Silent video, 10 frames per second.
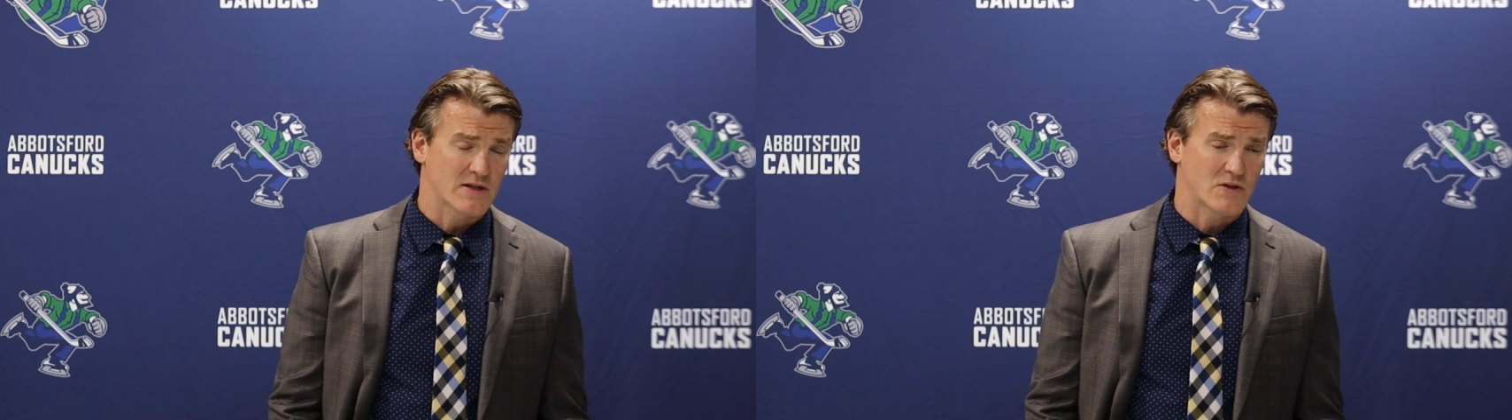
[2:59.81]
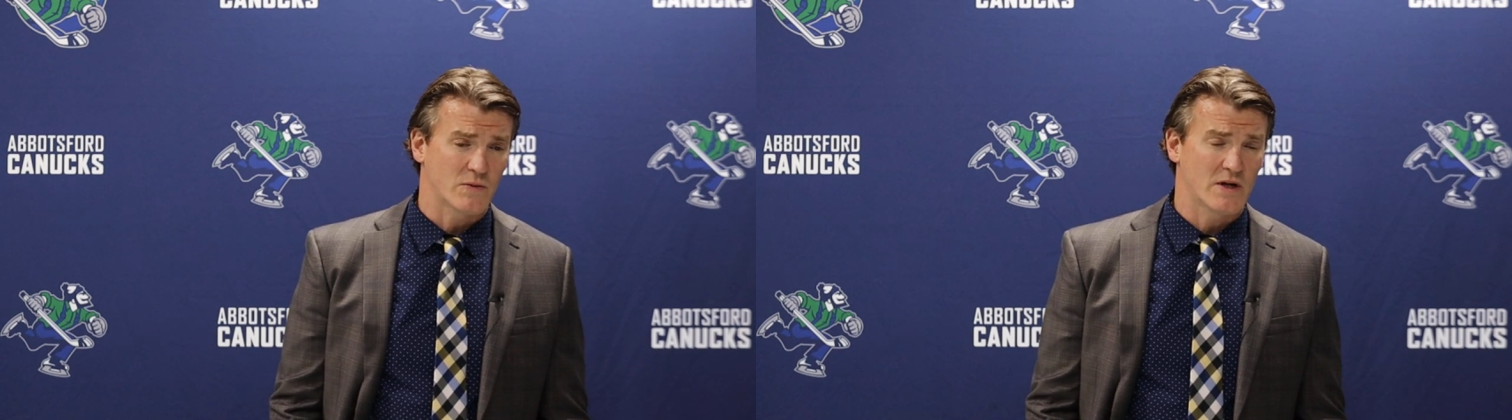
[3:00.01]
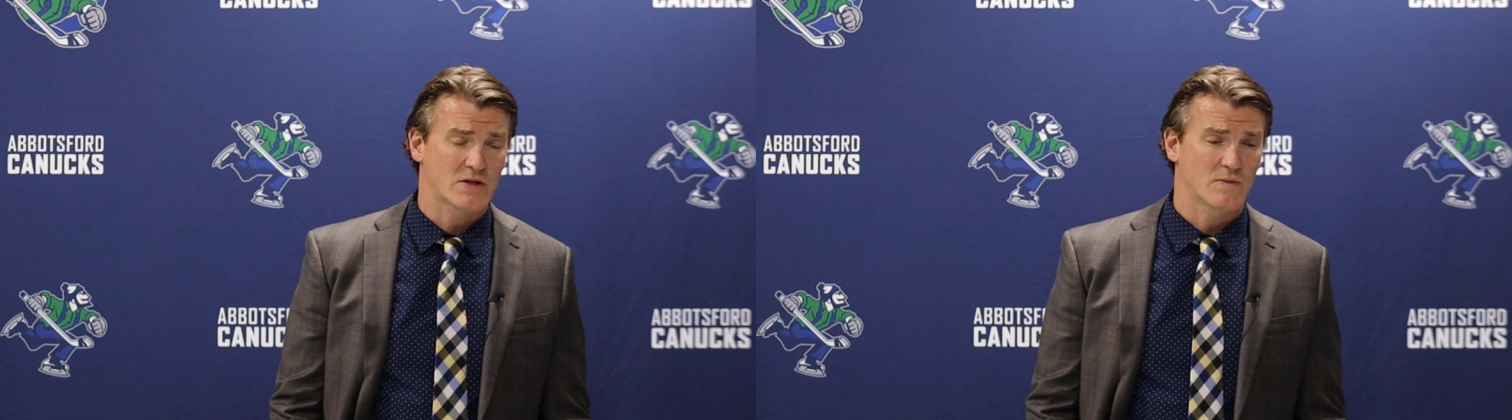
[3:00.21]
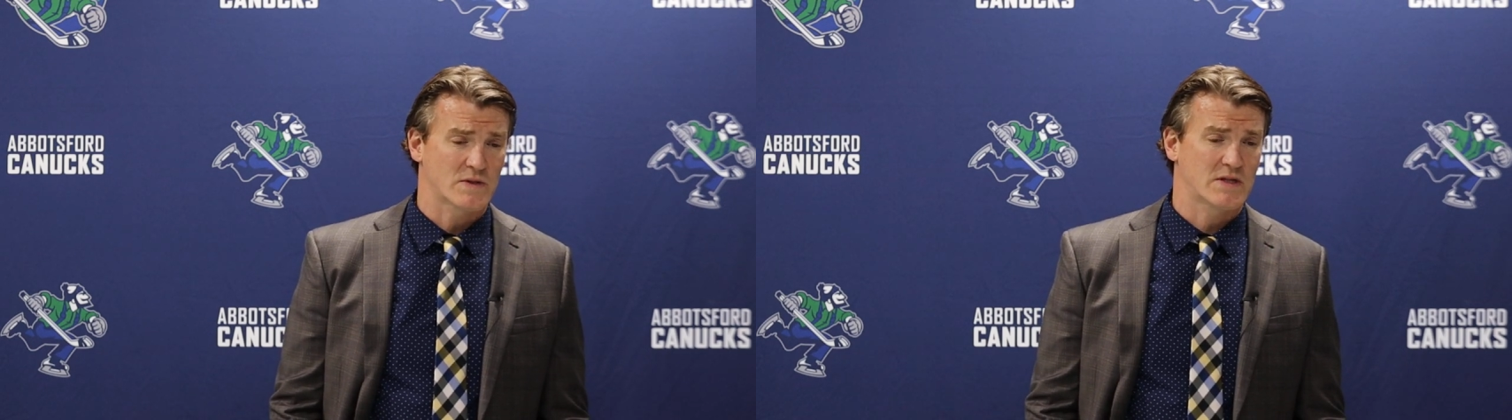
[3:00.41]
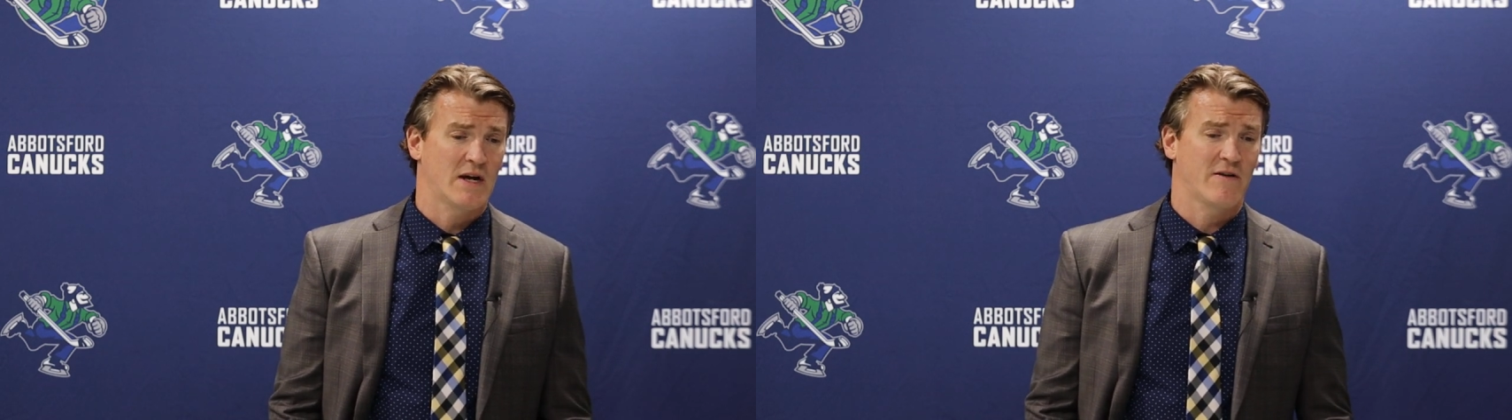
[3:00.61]
situation
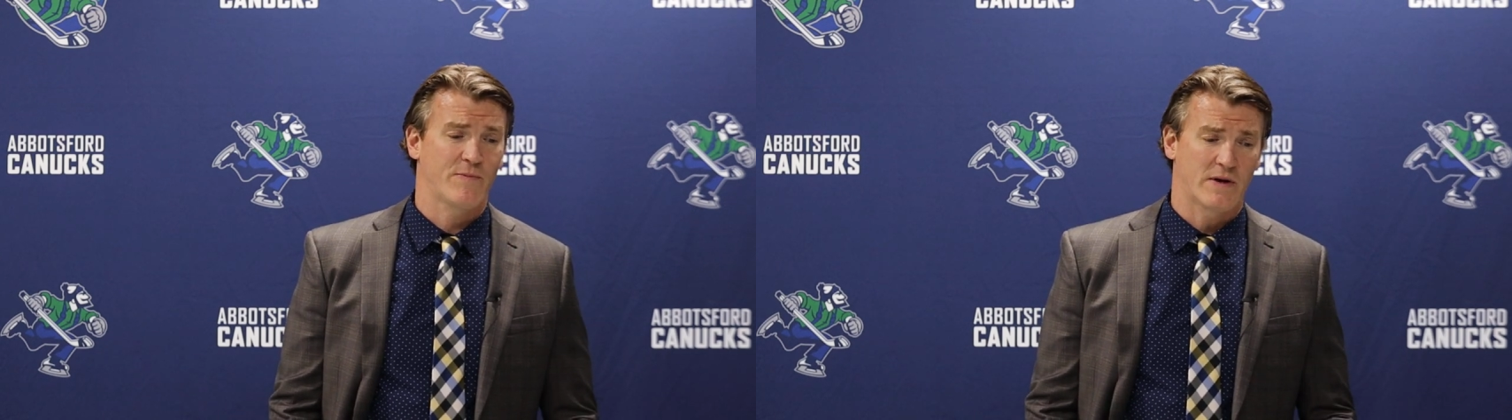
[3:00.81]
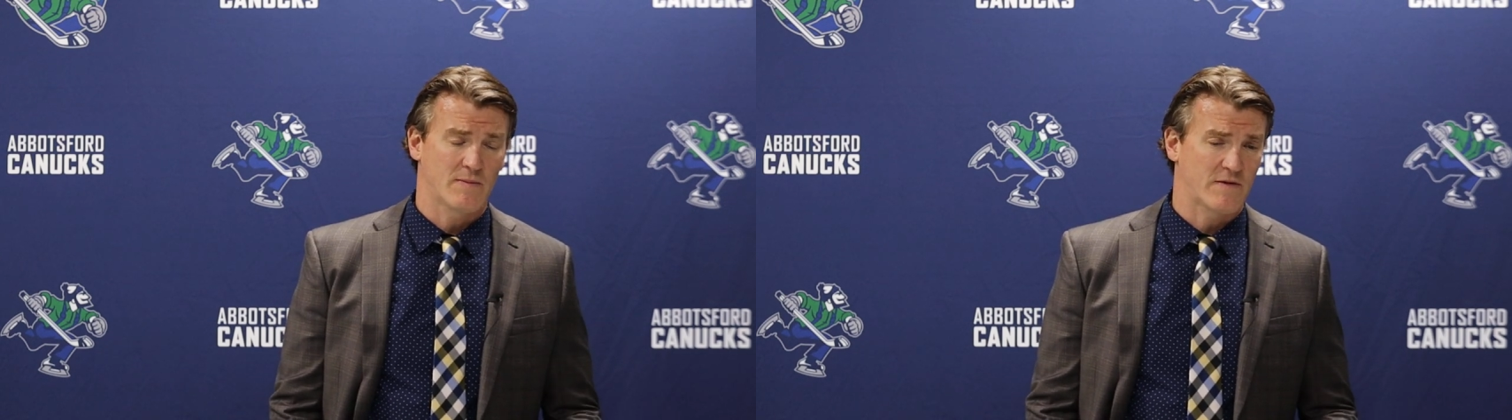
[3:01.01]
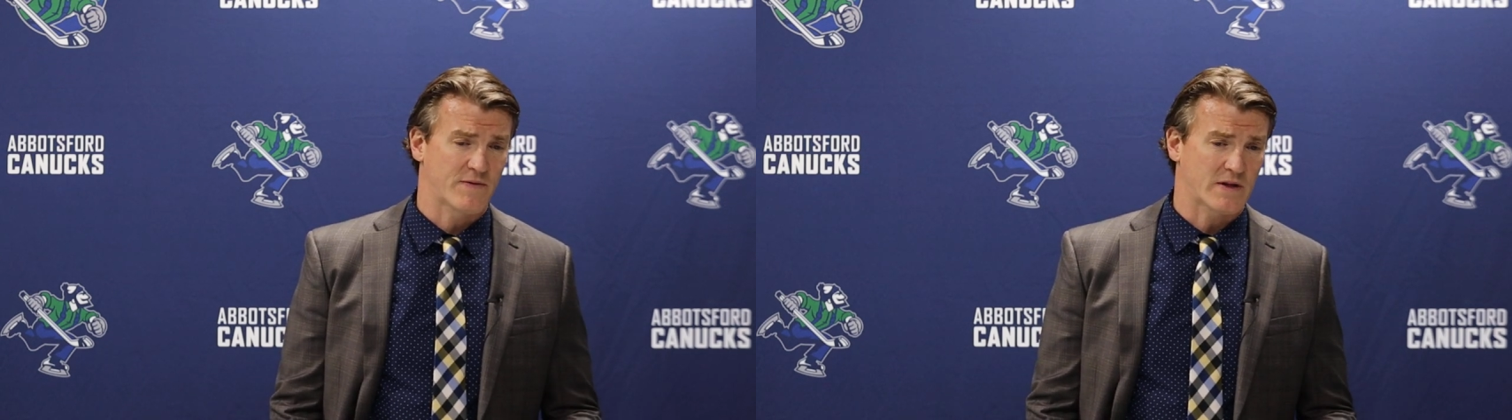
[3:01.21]
was tough. But, I mean, for